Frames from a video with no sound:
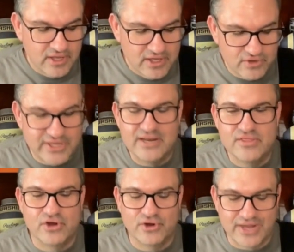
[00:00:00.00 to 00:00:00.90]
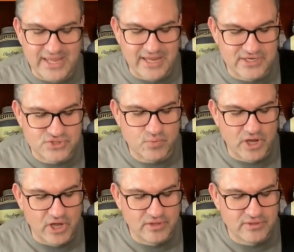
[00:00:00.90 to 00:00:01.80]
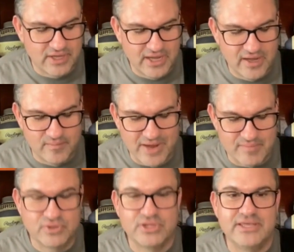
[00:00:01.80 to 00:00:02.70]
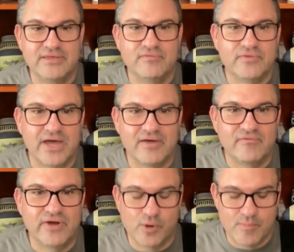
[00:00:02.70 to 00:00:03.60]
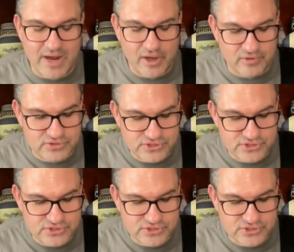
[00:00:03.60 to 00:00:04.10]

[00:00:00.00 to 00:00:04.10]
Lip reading: he'll get in there again as well, I believe, a fair amount.